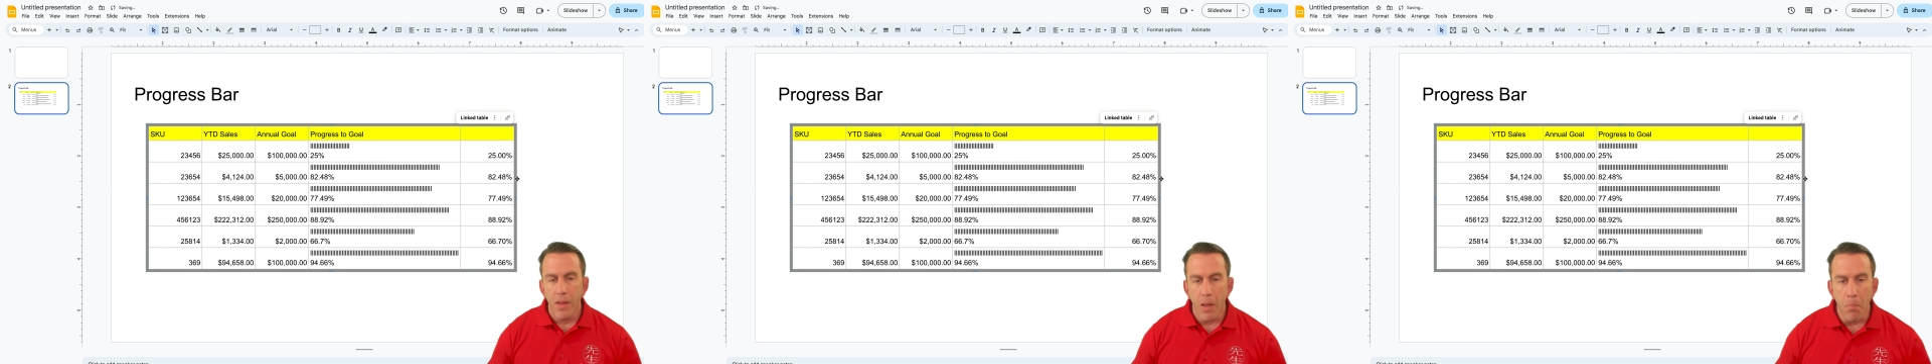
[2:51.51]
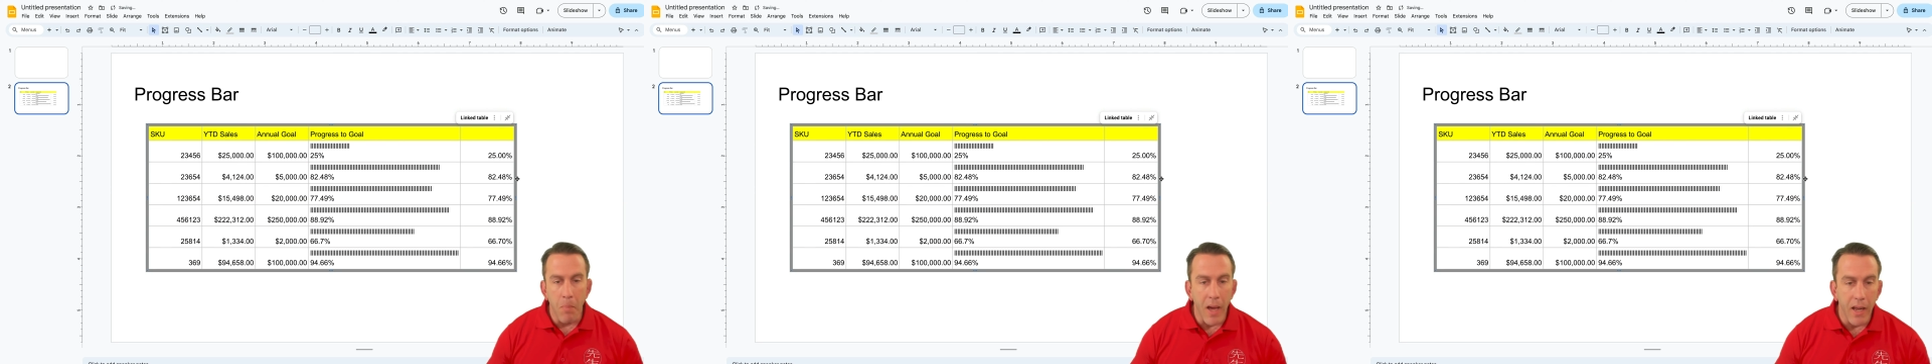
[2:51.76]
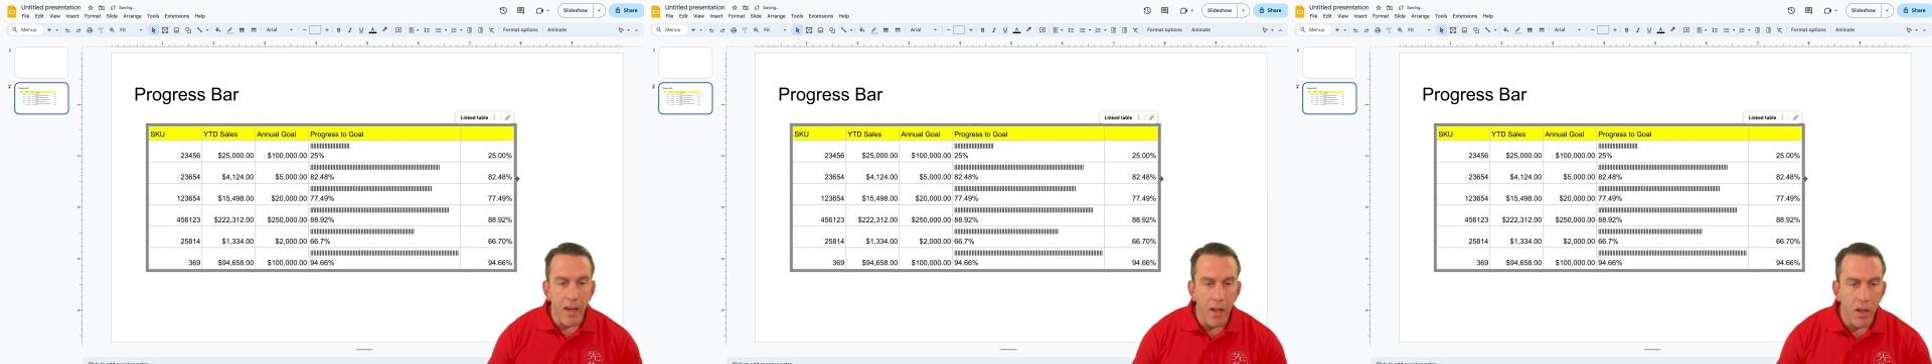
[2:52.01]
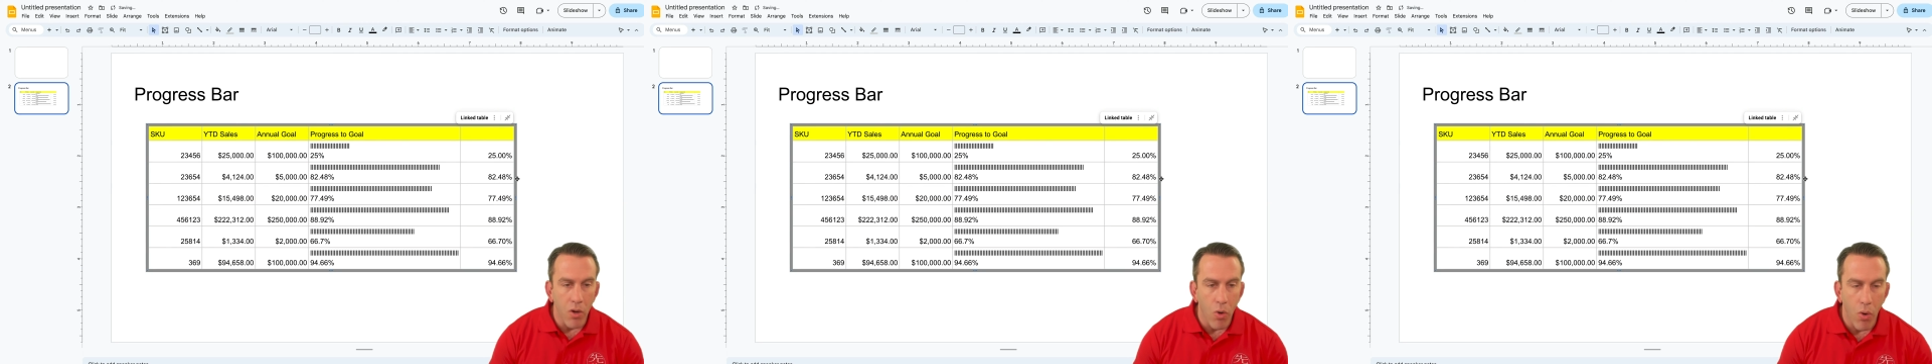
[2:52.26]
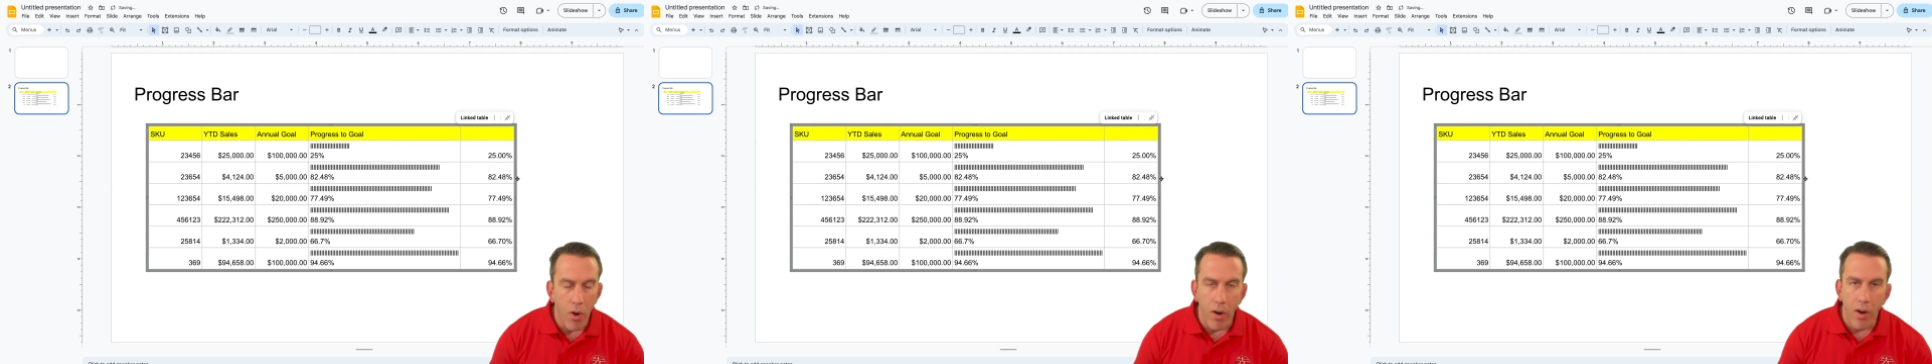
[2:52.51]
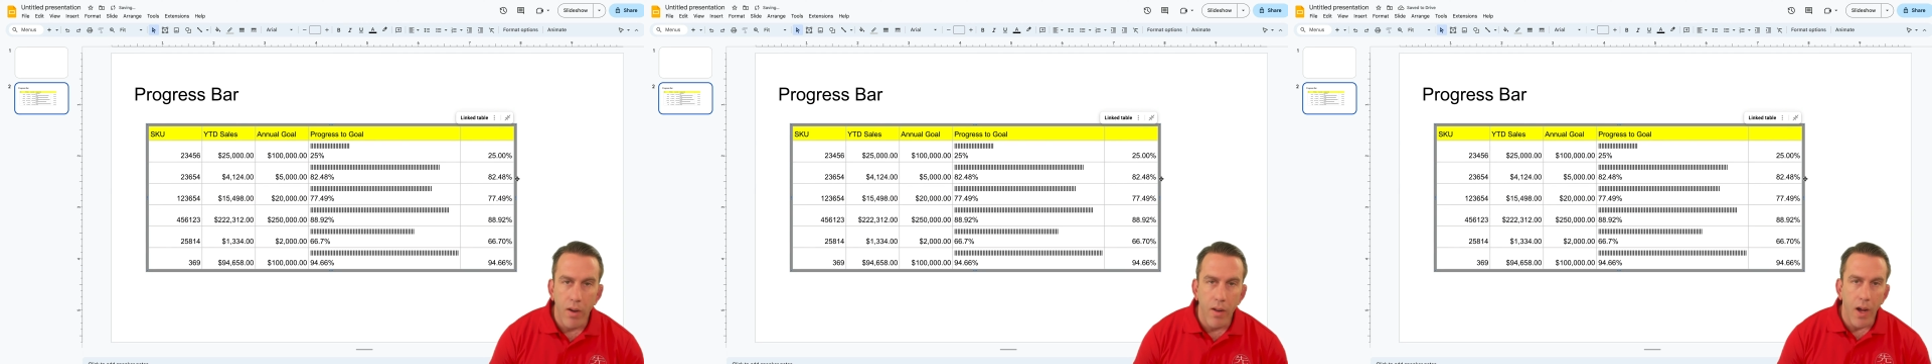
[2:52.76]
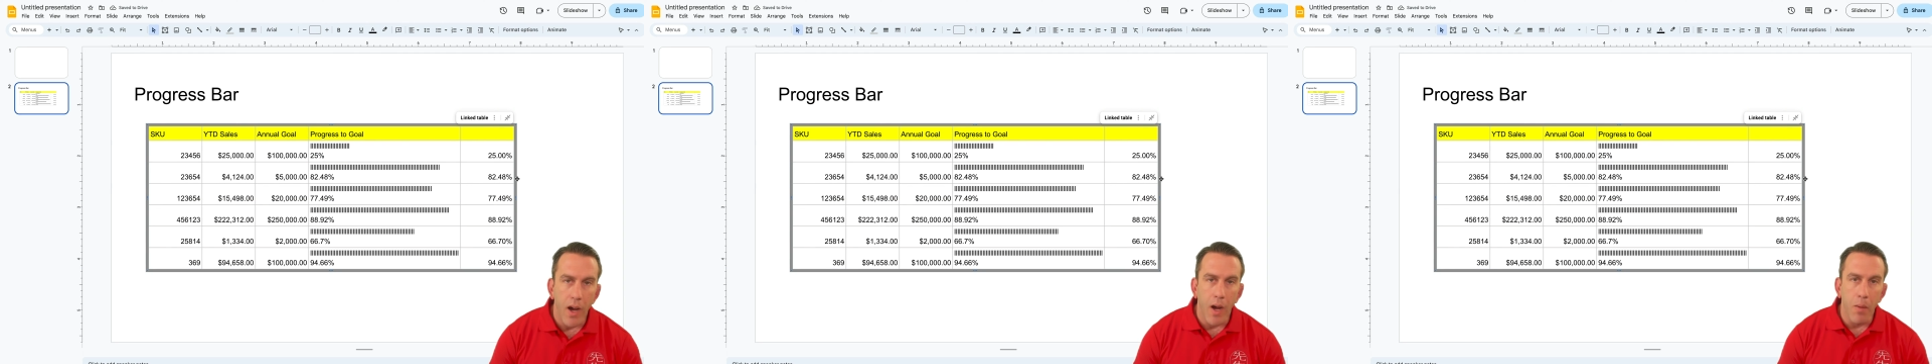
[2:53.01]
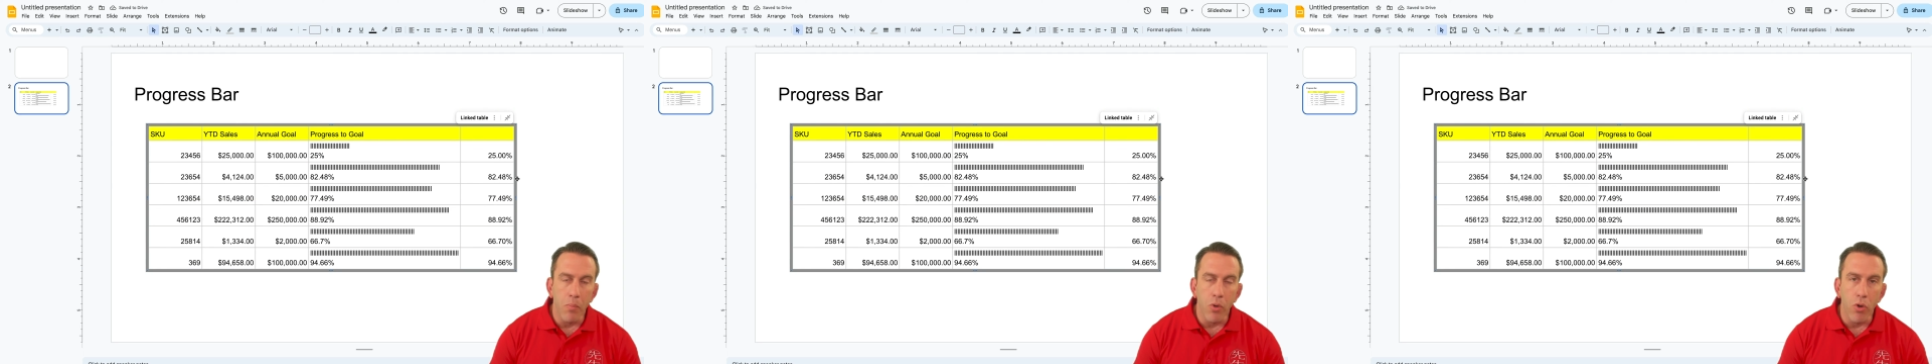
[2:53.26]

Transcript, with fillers: embedding your um,